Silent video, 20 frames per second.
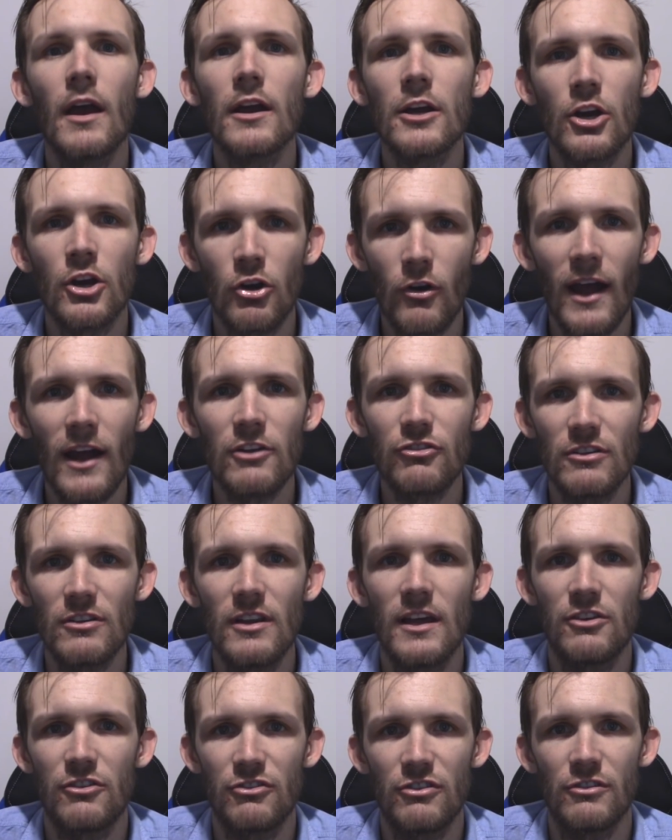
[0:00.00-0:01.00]

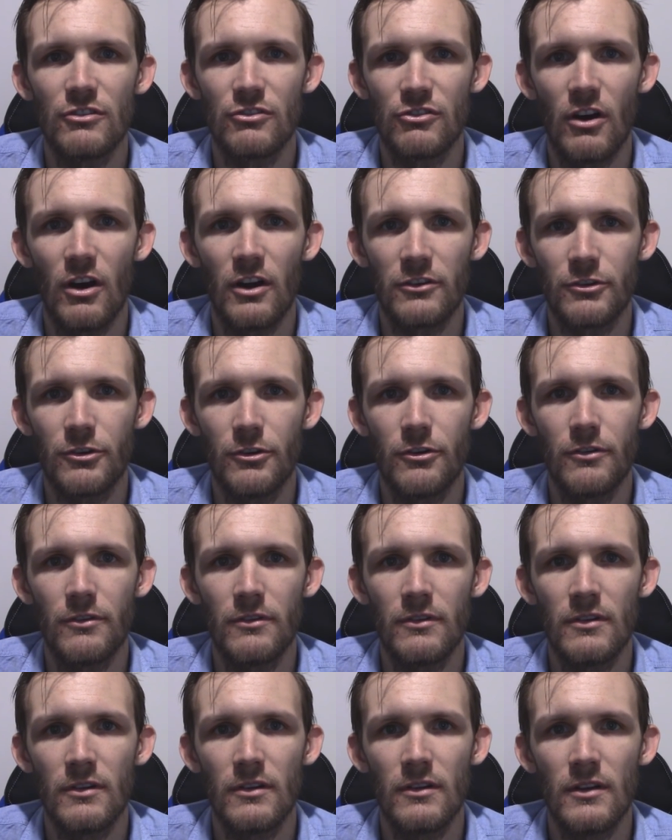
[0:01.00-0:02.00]
Congratulations, Jon
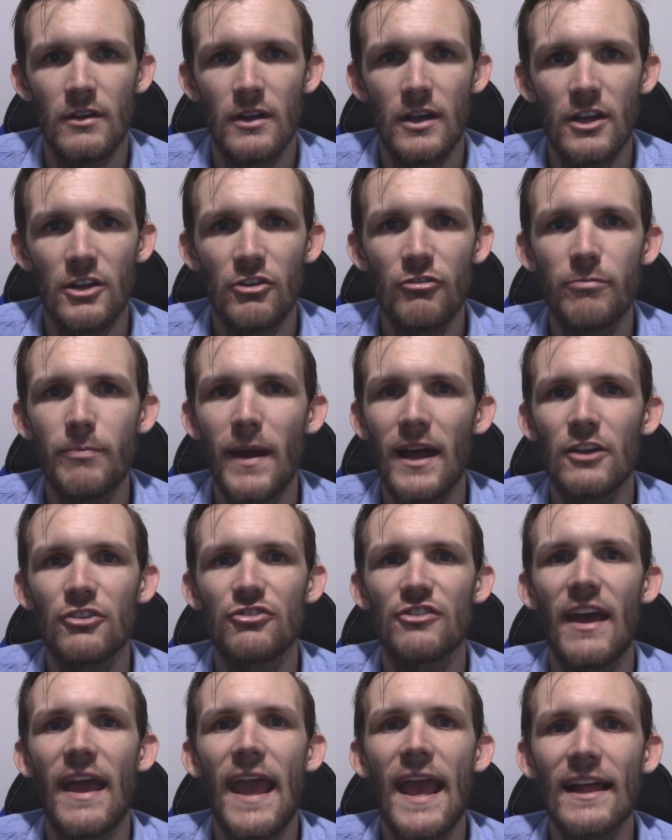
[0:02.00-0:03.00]
Gruden. You've
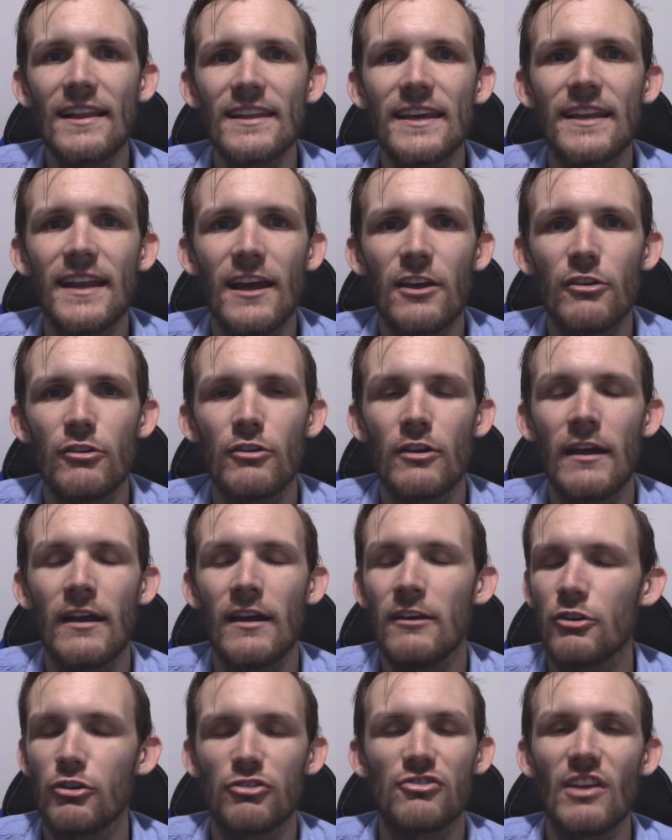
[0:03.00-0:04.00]
managed to alienate
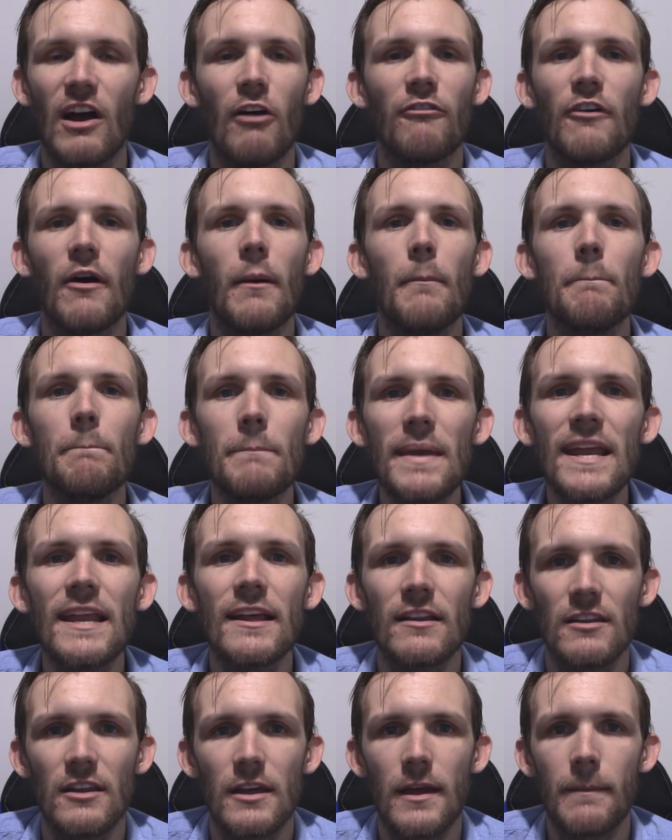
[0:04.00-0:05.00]
yourself
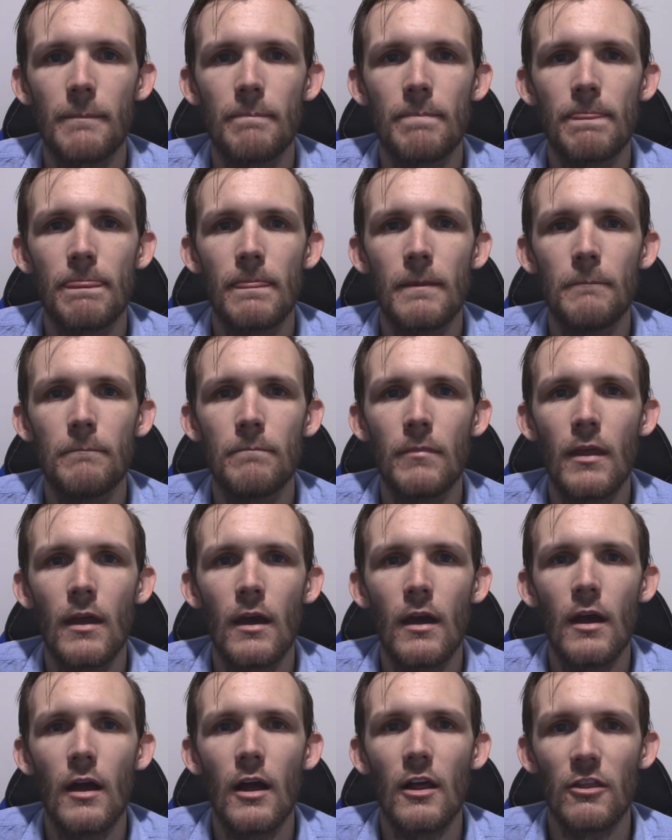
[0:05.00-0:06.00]
immediately.
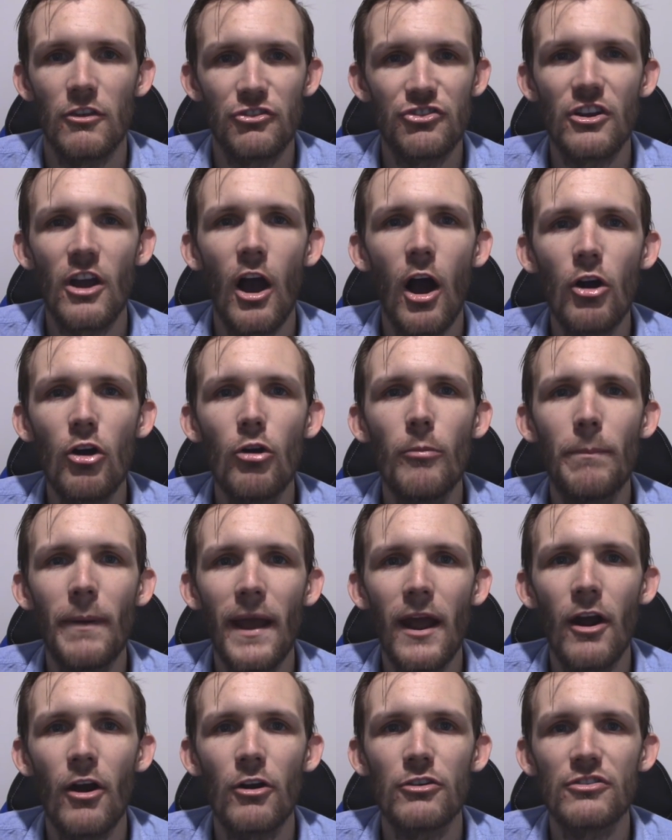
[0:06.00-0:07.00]
The Chicago
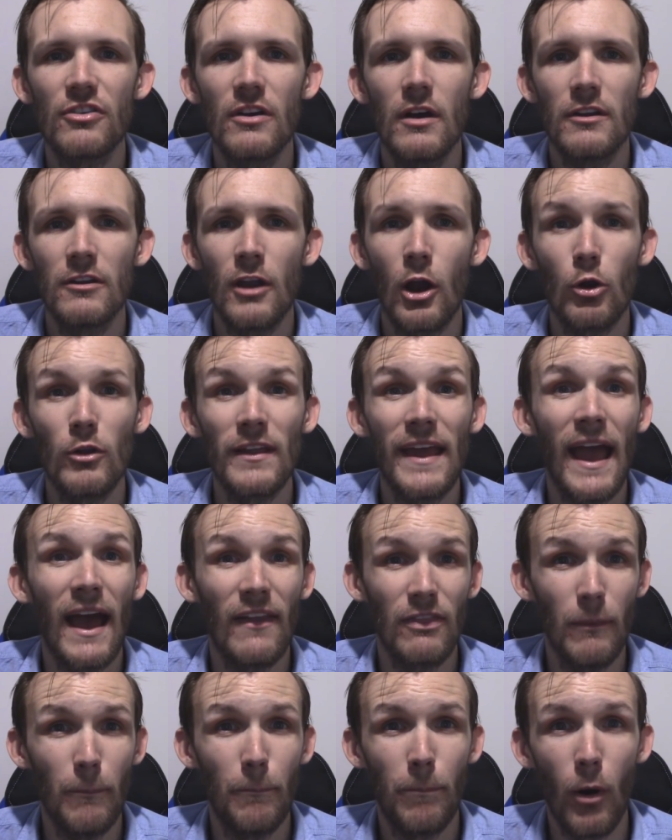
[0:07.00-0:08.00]
Bears not only
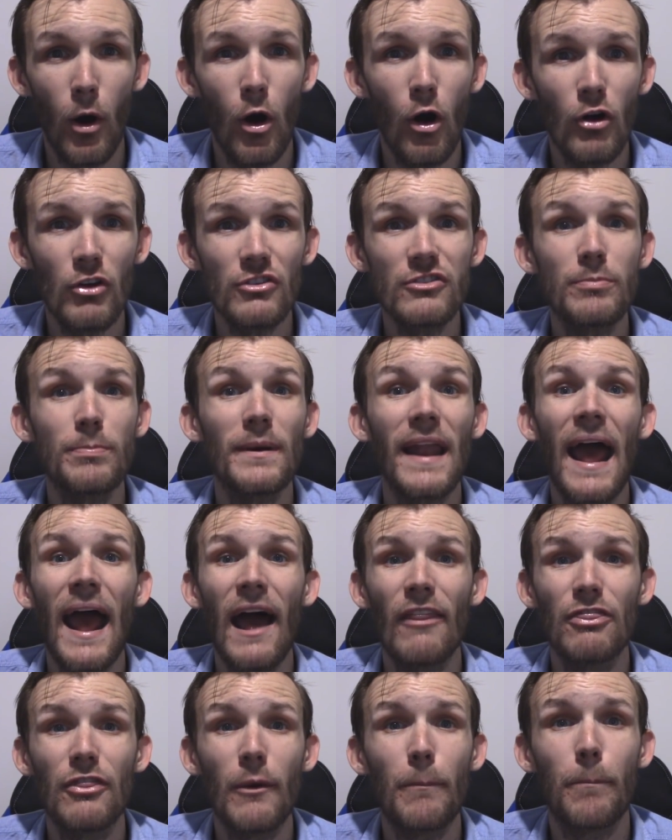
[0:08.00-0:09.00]
had the balls, but
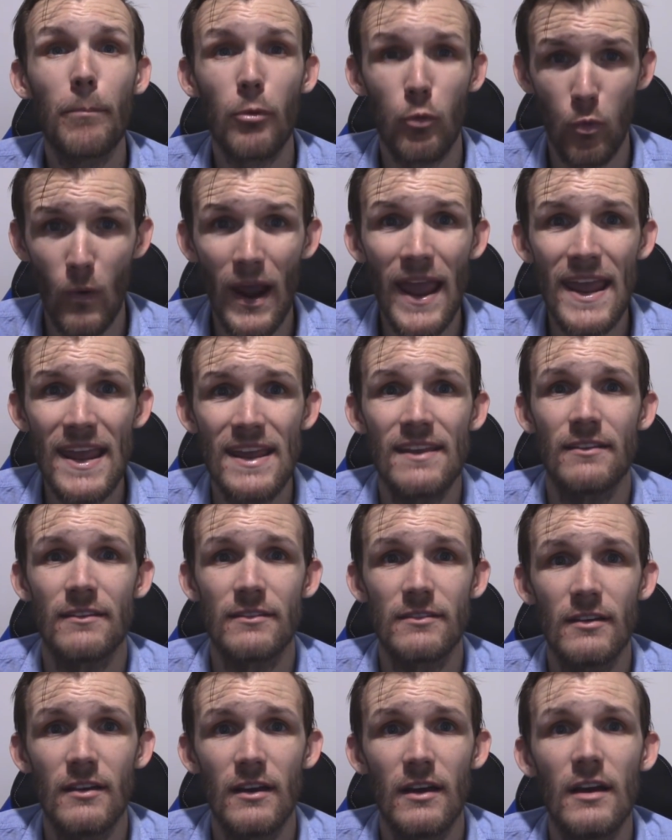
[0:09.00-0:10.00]
had the
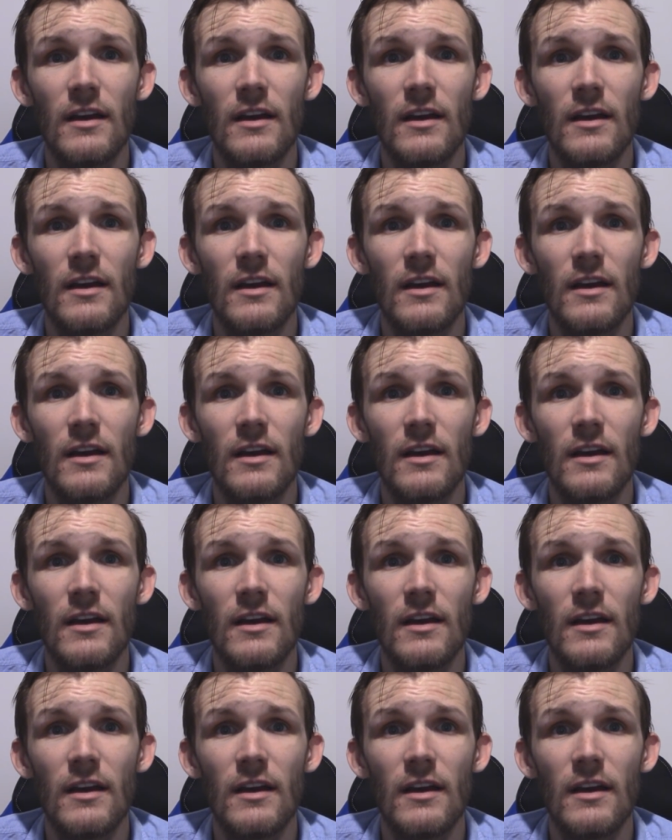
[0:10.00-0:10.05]
brains